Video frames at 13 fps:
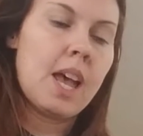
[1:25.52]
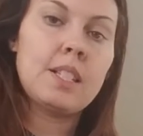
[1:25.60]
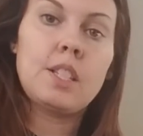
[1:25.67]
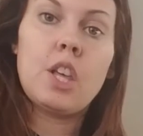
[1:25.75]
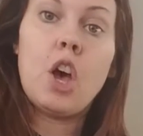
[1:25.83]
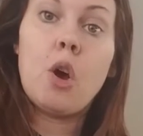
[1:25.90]

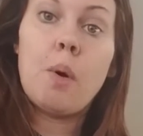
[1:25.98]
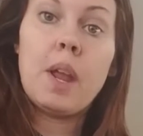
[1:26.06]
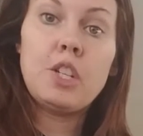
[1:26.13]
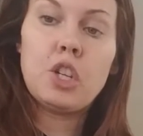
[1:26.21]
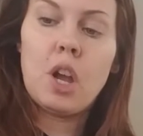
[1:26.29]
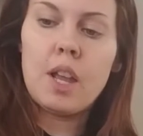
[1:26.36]
has the
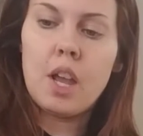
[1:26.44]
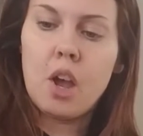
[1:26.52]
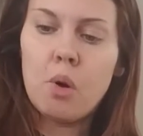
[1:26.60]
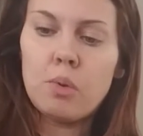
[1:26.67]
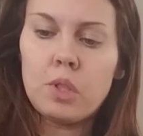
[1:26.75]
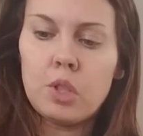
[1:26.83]

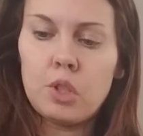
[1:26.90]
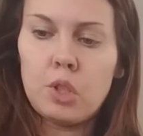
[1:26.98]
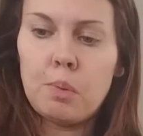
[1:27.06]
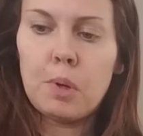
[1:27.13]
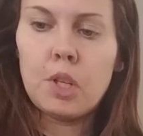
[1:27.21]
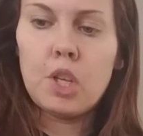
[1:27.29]
OHIO, which is
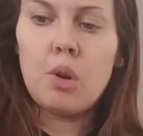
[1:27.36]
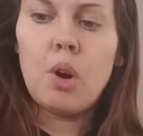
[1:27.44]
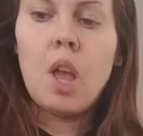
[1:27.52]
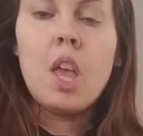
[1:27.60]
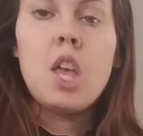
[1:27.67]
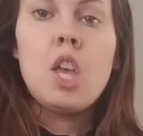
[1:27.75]
super
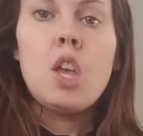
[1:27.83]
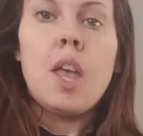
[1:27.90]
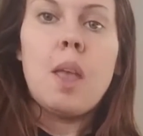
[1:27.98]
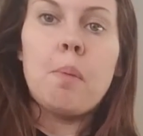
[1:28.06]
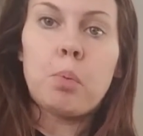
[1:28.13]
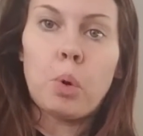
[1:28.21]
cute.
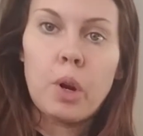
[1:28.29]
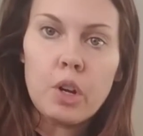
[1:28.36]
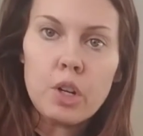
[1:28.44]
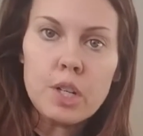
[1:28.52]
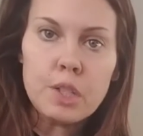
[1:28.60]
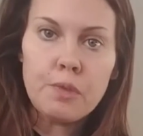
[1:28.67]

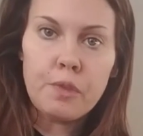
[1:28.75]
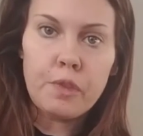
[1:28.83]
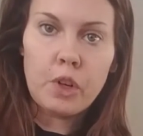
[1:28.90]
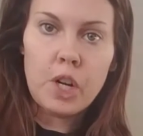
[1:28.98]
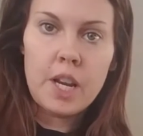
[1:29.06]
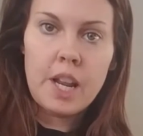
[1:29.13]
Embroidery's
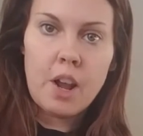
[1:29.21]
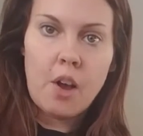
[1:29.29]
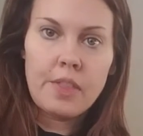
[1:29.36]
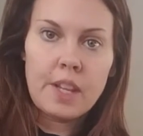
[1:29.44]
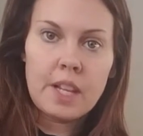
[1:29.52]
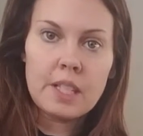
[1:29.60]
free
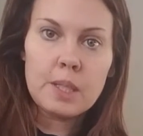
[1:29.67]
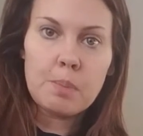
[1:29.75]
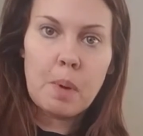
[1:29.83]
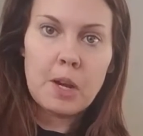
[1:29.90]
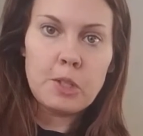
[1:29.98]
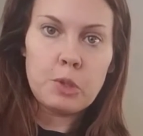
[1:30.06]
on these
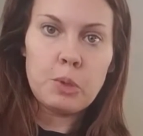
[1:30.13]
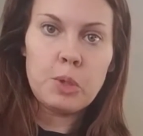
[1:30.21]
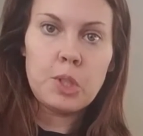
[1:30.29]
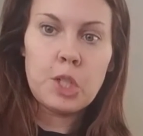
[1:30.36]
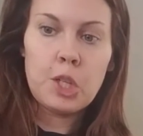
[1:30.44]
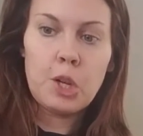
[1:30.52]

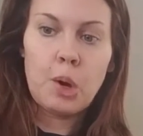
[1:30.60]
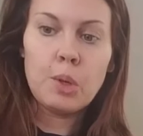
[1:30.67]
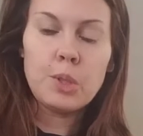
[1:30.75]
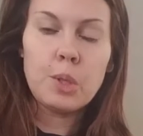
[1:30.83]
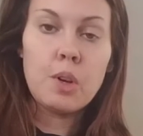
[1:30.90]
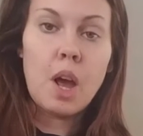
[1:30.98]
specials too.
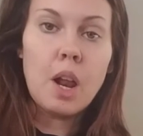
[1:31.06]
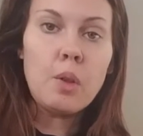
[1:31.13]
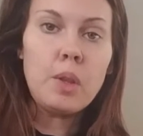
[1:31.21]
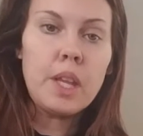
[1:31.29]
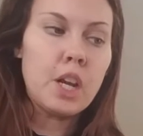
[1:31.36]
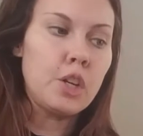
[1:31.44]
So not
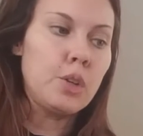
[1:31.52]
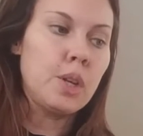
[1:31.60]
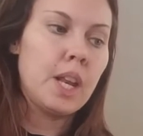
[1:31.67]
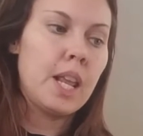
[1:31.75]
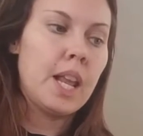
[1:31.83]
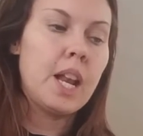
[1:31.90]
only are you
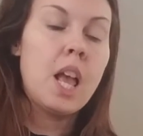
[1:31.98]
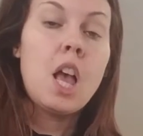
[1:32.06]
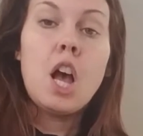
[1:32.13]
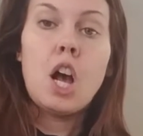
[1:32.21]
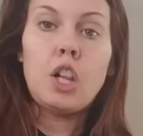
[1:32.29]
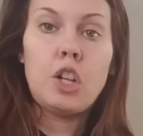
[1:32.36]
getting
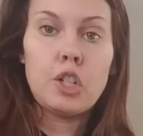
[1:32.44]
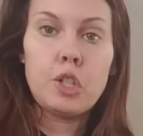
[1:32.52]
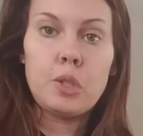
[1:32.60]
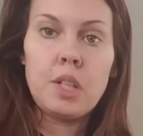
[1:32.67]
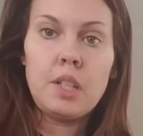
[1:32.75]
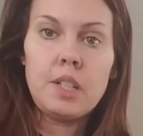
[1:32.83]
a large
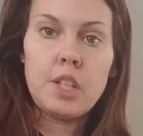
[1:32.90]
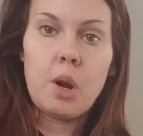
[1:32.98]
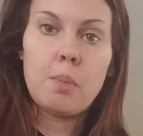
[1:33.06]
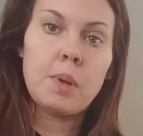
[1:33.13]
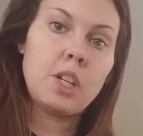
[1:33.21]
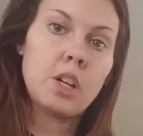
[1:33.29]
utility
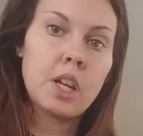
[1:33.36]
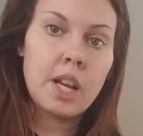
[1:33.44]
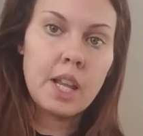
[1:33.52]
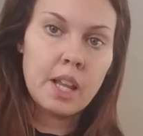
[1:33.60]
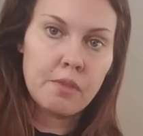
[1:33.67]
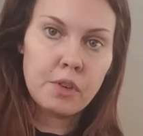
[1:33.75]
tote, but you're
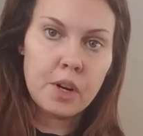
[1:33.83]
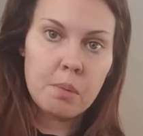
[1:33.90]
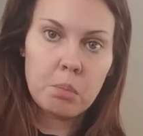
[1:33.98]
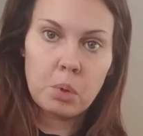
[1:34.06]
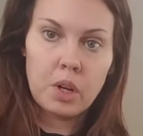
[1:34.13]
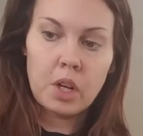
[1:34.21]
getting free
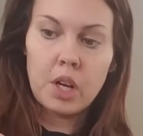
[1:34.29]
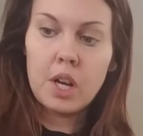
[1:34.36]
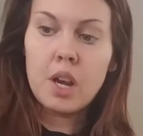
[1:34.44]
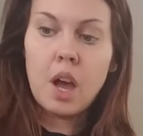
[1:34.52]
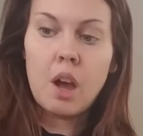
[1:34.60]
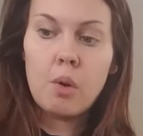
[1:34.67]

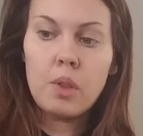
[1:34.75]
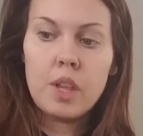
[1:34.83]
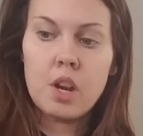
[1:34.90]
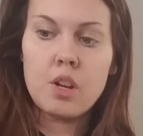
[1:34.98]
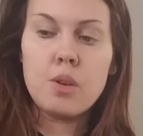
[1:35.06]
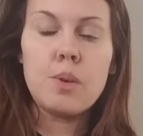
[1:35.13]
embroidery. Not
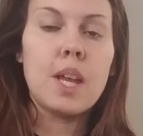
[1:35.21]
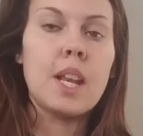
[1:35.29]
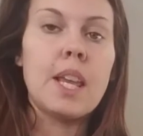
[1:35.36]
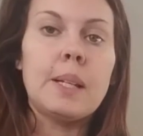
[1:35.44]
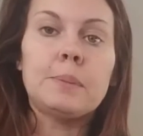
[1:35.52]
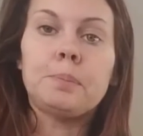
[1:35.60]
only are you
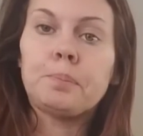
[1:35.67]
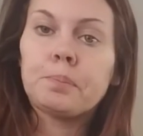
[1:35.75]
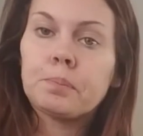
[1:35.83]
getting